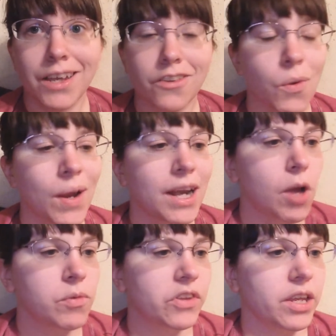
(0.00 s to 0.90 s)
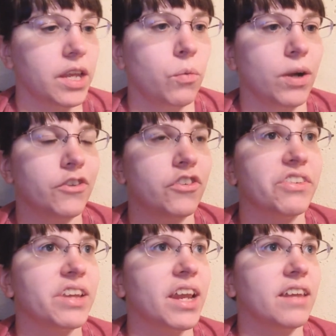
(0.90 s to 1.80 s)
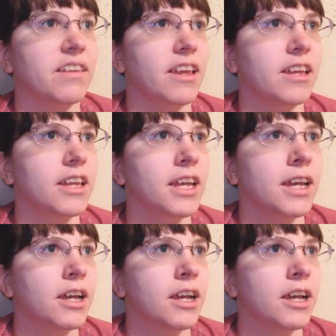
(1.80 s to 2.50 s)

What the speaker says: So right now I'm just taking 1. She said I can take